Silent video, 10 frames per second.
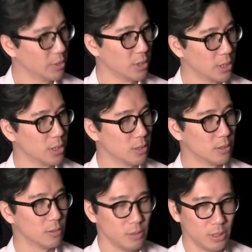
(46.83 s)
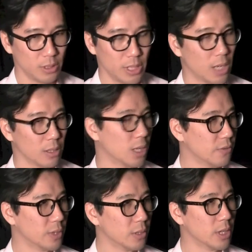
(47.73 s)
yeah, films, the other
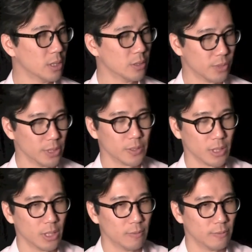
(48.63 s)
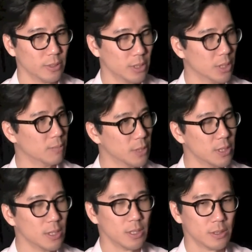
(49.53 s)
lifestyle categories, cultural. Yeah,
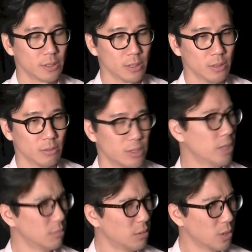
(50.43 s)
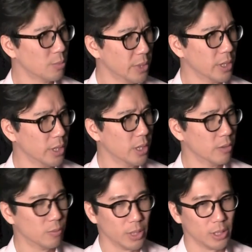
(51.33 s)
so that could be an
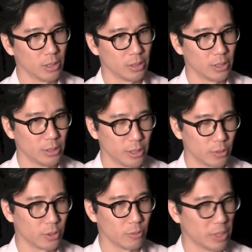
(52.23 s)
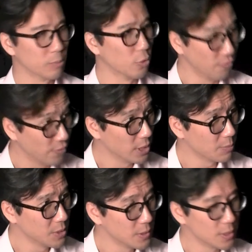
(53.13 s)
area where they're looking to make more
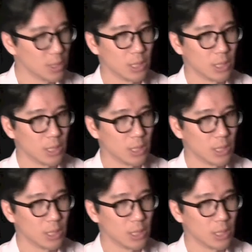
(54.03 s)
investments.